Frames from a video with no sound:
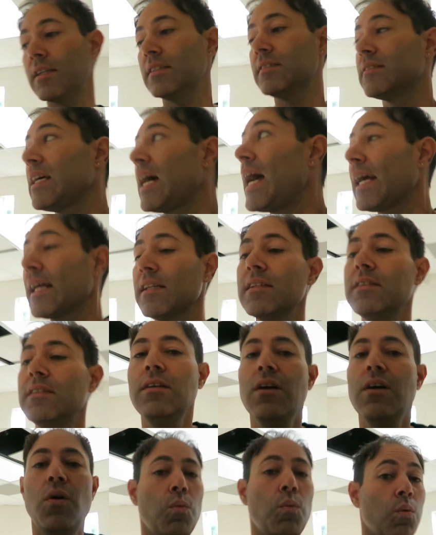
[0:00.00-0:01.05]

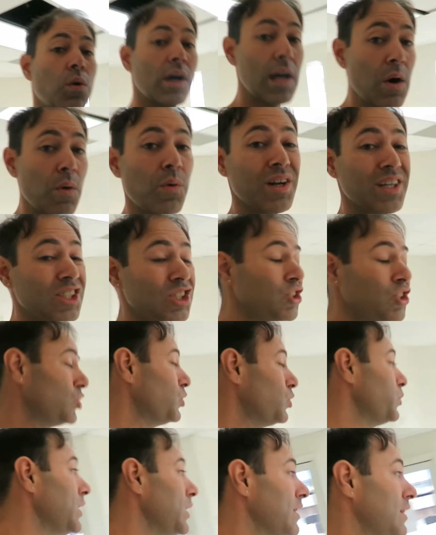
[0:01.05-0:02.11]
exactly what I want to
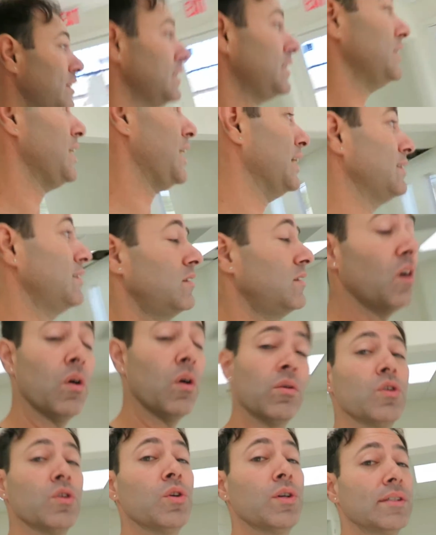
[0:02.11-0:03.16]
do with it. I
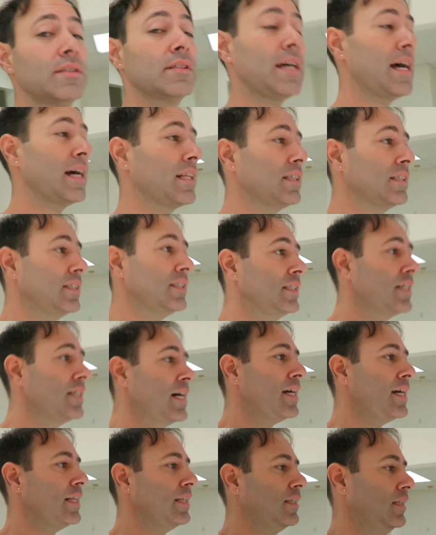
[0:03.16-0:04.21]
don't know exactly
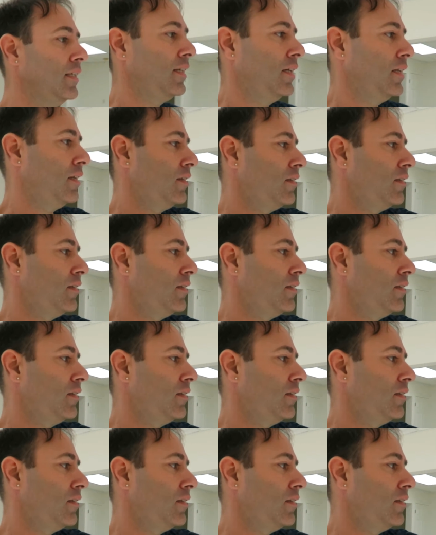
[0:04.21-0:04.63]
yet.